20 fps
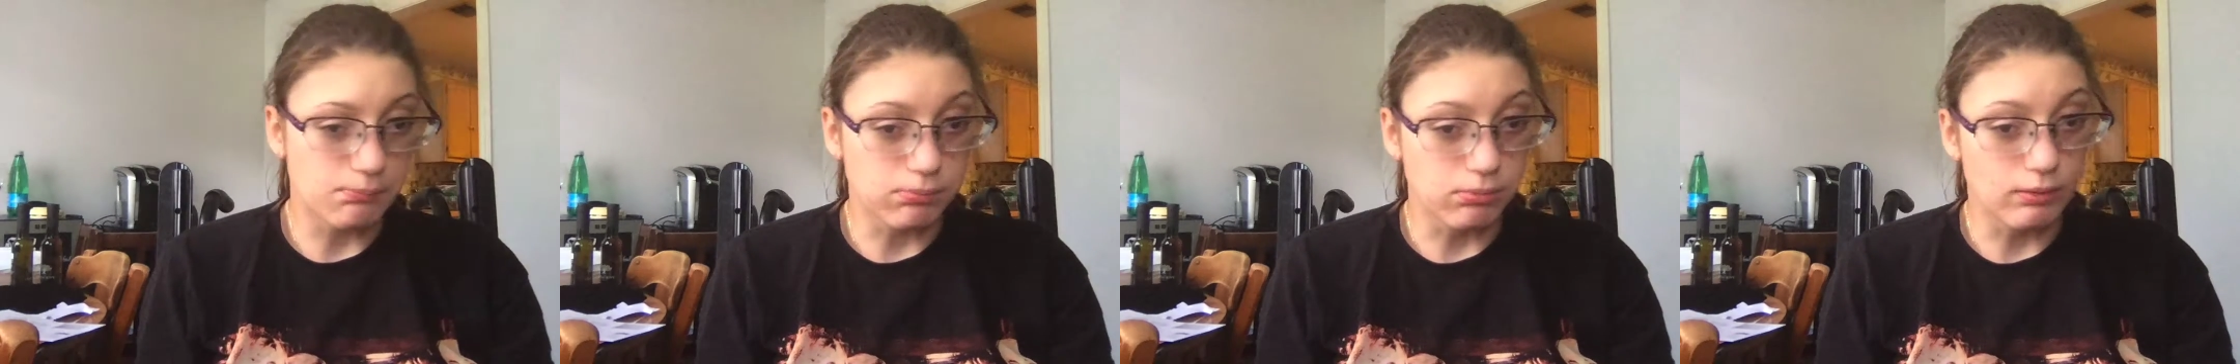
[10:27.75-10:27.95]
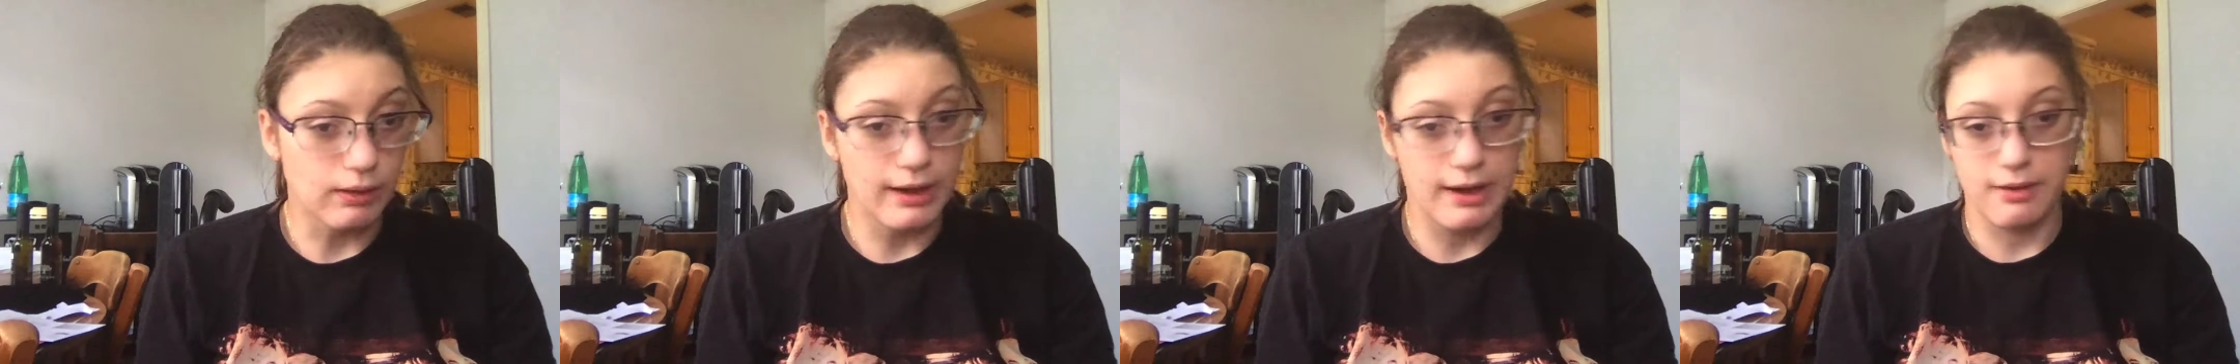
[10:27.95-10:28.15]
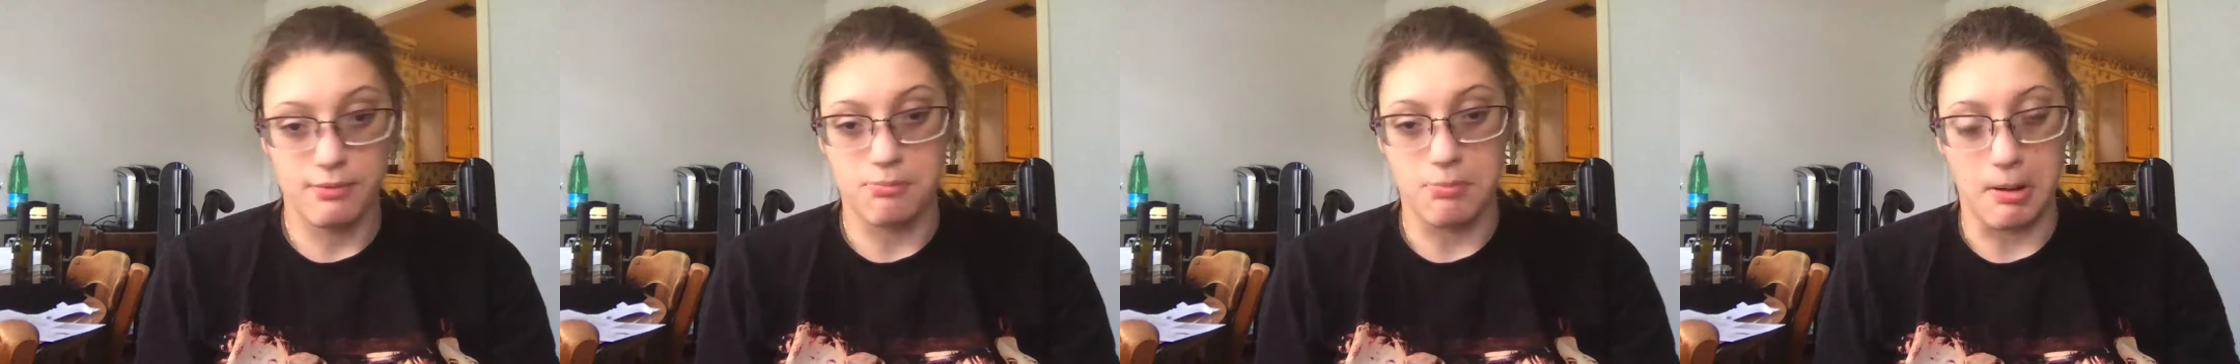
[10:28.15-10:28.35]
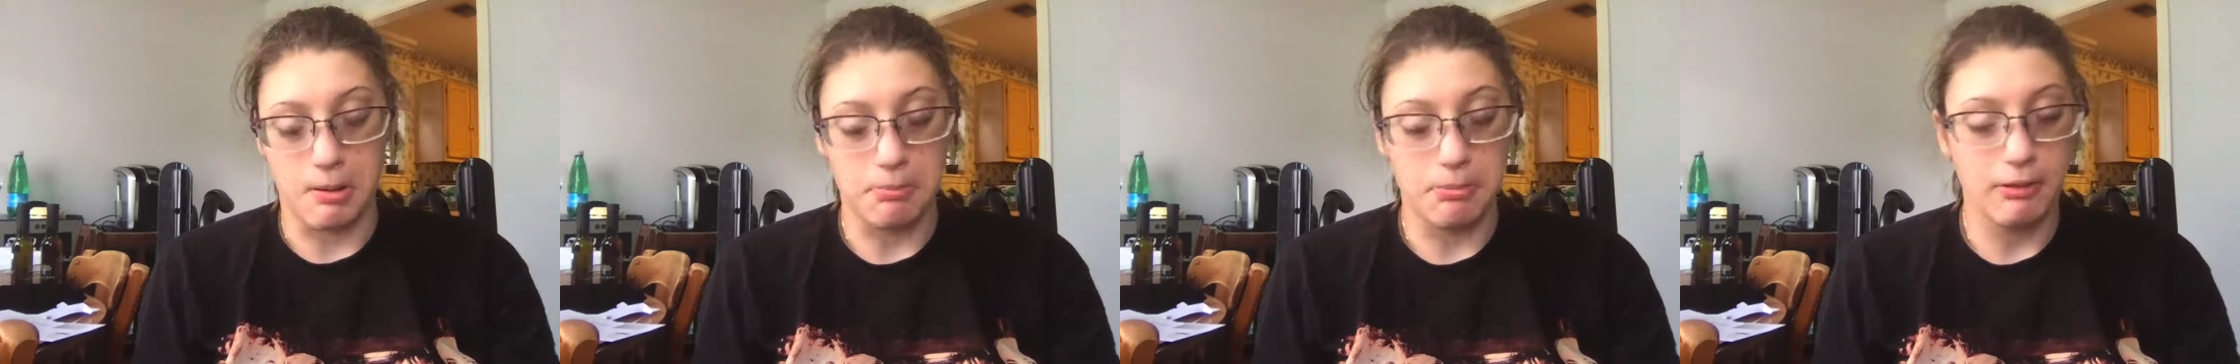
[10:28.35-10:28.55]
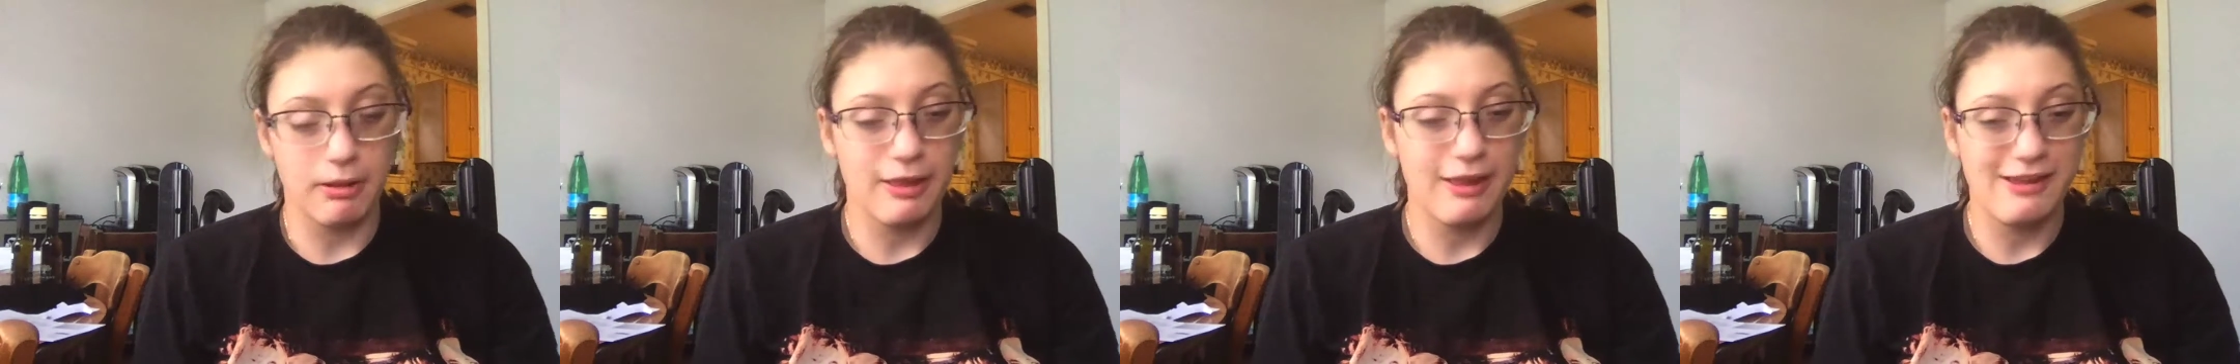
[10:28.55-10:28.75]
breathe
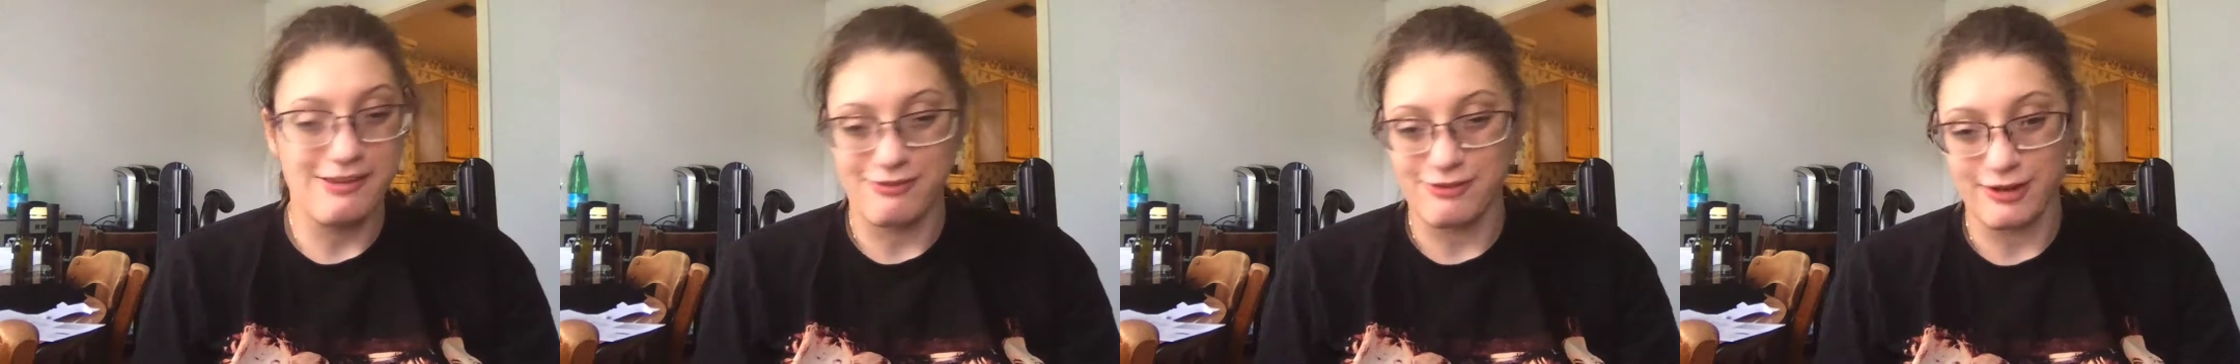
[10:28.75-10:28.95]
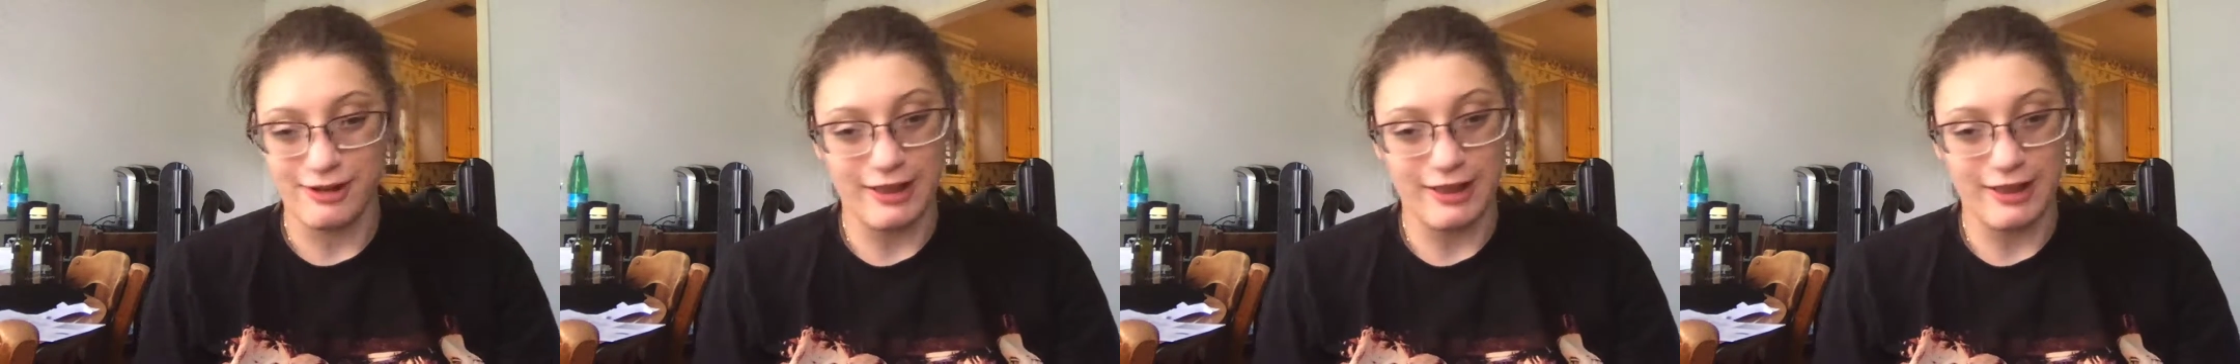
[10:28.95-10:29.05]
properly for